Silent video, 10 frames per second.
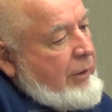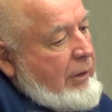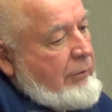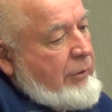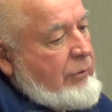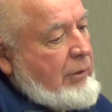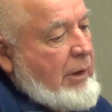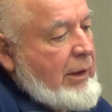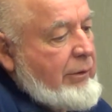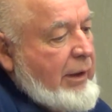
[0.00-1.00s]
our original
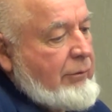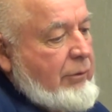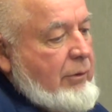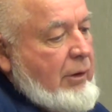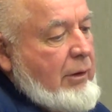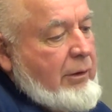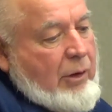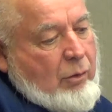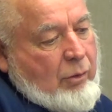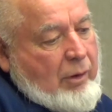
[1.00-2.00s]
contract was
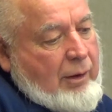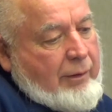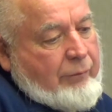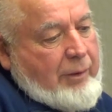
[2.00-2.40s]
125,